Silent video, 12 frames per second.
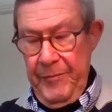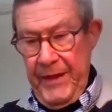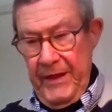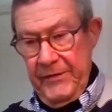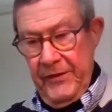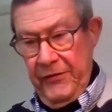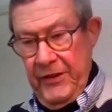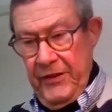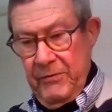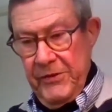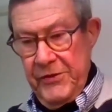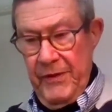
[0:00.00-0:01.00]
And the third
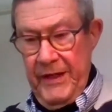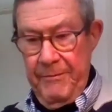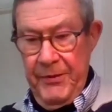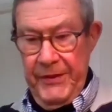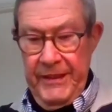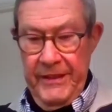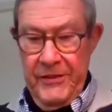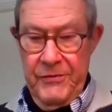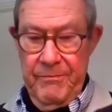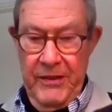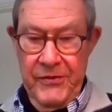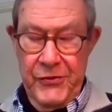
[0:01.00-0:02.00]
was really putting in
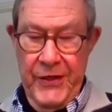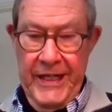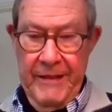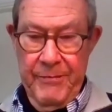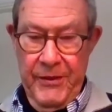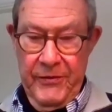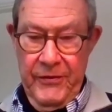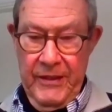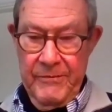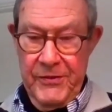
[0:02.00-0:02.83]
place training programs.